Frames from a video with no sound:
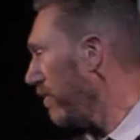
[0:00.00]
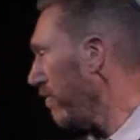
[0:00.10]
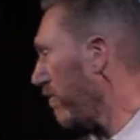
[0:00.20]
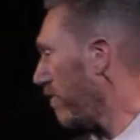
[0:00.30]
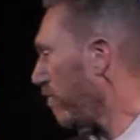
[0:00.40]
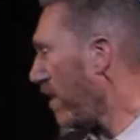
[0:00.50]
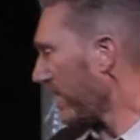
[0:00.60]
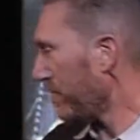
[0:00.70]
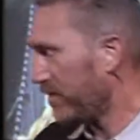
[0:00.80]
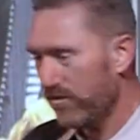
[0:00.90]
who
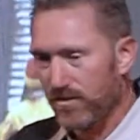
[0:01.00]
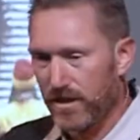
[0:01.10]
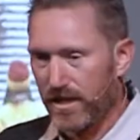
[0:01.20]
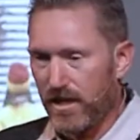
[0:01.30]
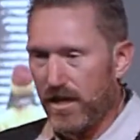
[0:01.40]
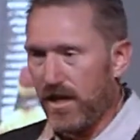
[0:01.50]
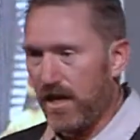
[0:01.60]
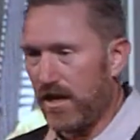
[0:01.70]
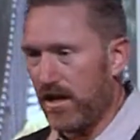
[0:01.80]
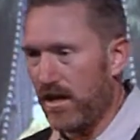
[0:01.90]
walk up to you and you're like,
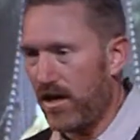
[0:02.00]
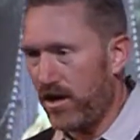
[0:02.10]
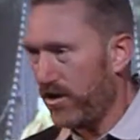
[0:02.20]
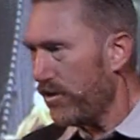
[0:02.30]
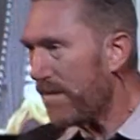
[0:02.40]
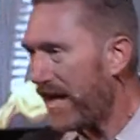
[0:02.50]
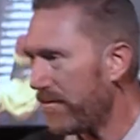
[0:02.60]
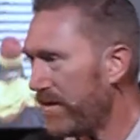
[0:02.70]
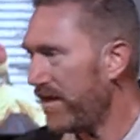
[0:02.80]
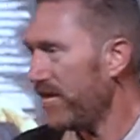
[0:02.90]
uh, Are you mad
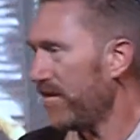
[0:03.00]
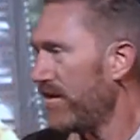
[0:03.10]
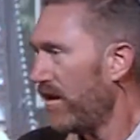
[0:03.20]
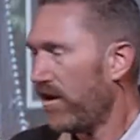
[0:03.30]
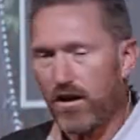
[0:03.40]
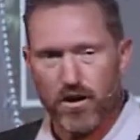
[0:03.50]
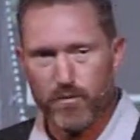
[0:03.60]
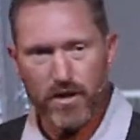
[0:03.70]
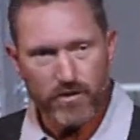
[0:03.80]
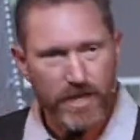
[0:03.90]
at me? Are,
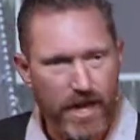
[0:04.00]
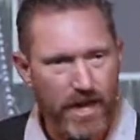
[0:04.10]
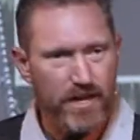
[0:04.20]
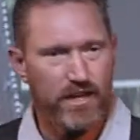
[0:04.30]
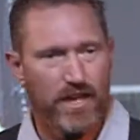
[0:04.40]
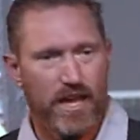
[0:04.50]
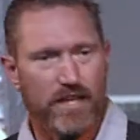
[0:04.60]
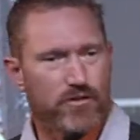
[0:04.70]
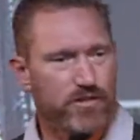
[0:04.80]
we okay? And